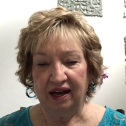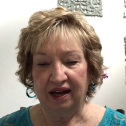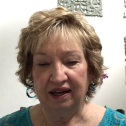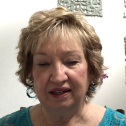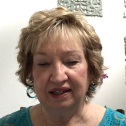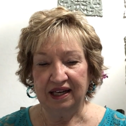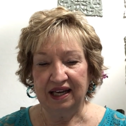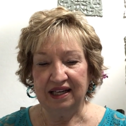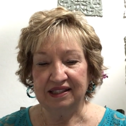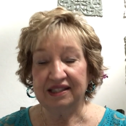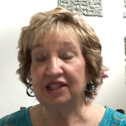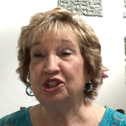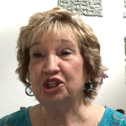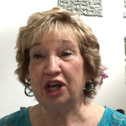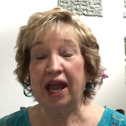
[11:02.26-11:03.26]
Uh, it's
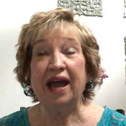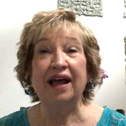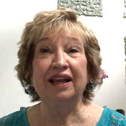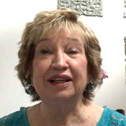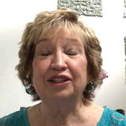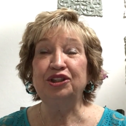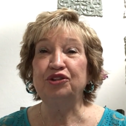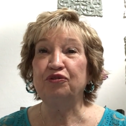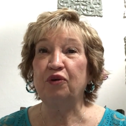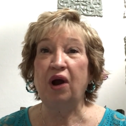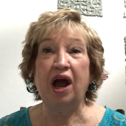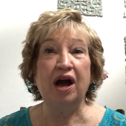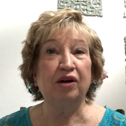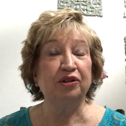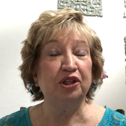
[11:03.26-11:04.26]
a challenge for
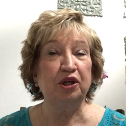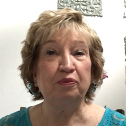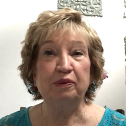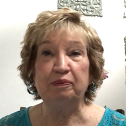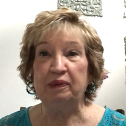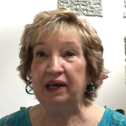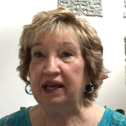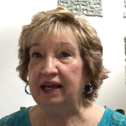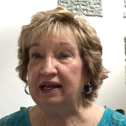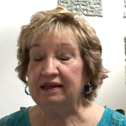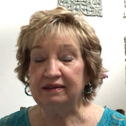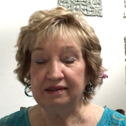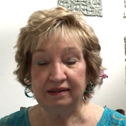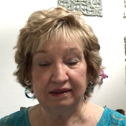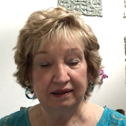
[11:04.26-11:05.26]
all human beings.